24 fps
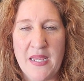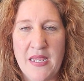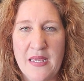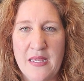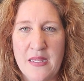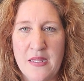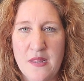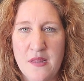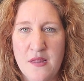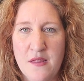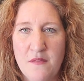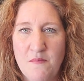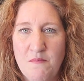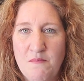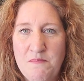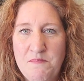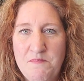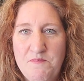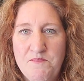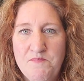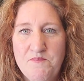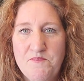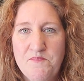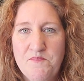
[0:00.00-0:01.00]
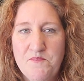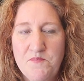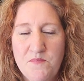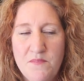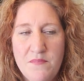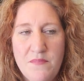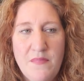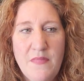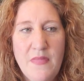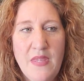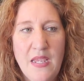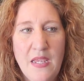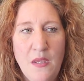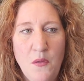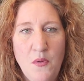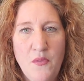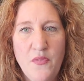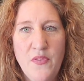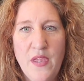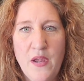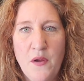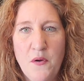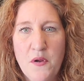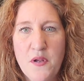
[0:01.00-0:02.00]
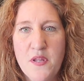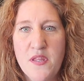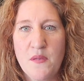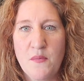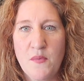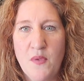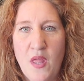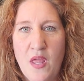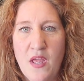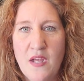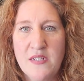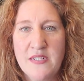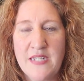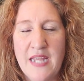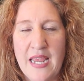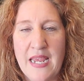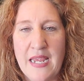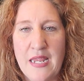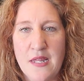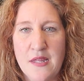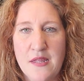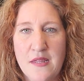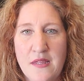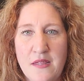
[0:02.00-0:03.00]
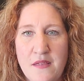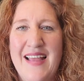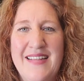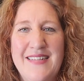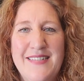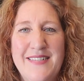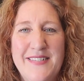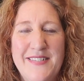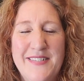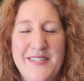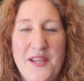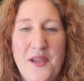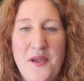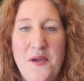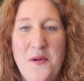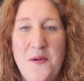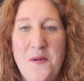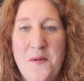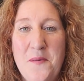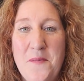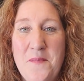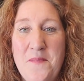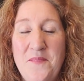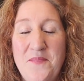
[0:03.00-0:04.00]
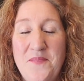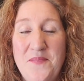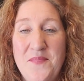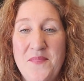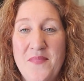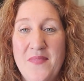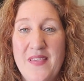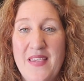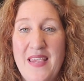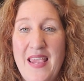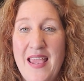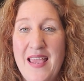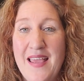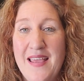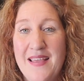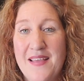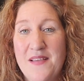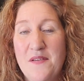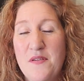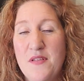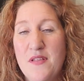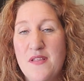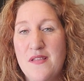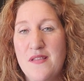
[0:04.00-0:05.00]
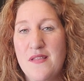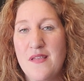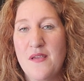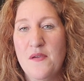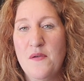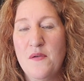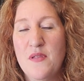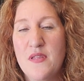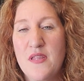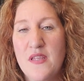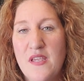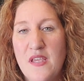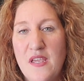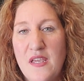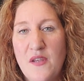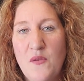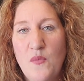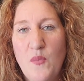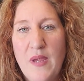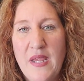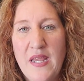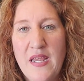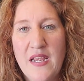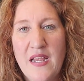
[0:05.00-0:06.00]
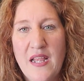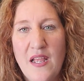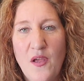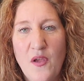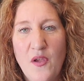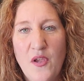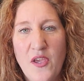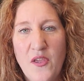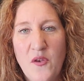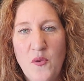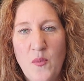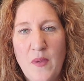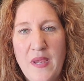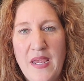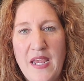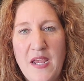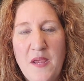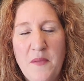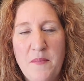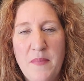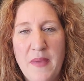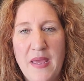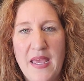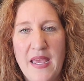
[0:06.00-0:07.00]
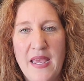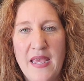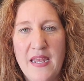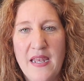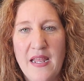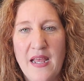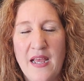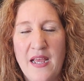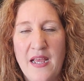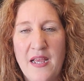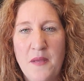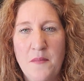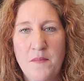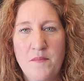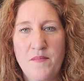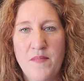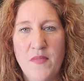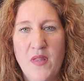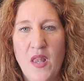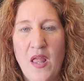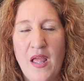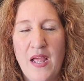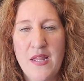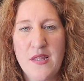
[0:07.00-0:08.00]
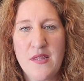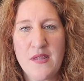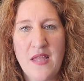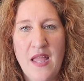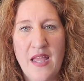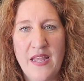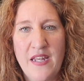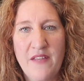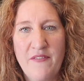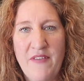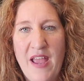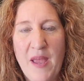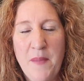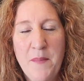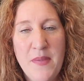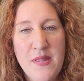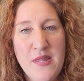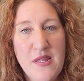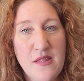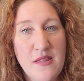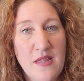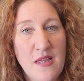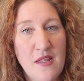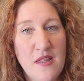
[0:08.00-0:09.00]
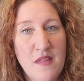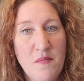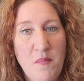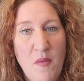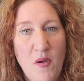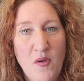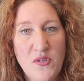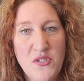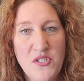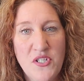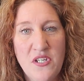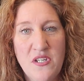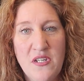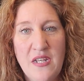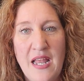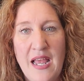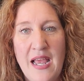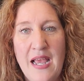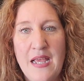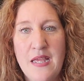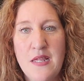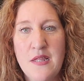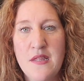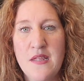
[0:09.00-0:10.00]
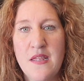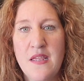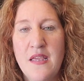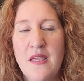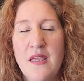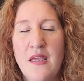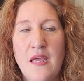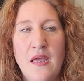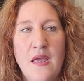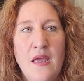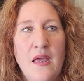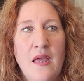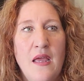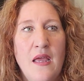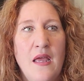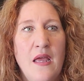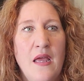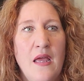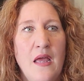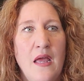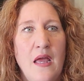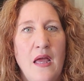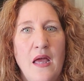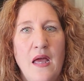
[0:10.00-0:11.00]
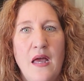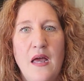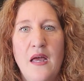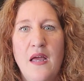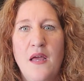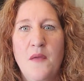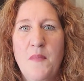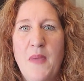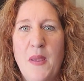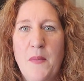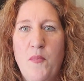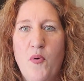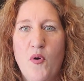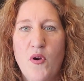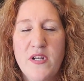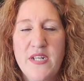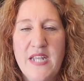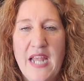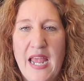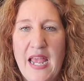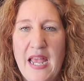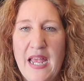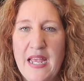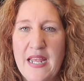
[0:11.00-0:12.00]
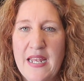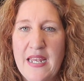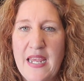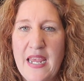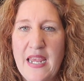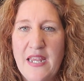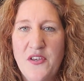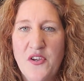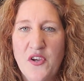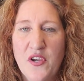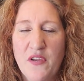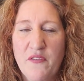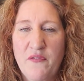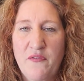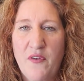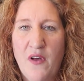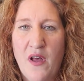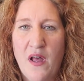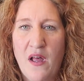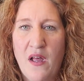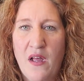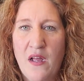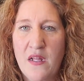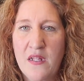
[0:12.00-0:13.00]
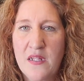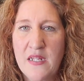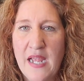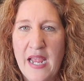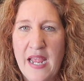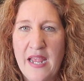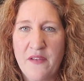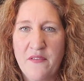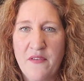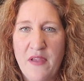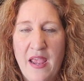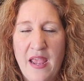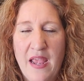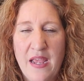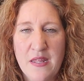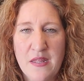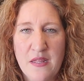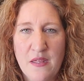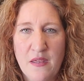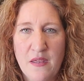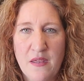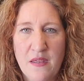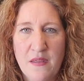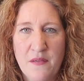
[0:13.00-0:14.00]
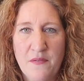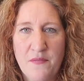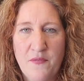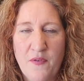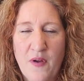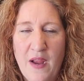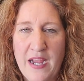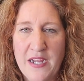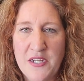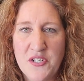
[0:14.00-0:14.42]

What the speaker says: because there were some long days. And so yeah, it was a good week, but a lot's kind of happened since I spoke to you last. My poor dad, he took a fall and has a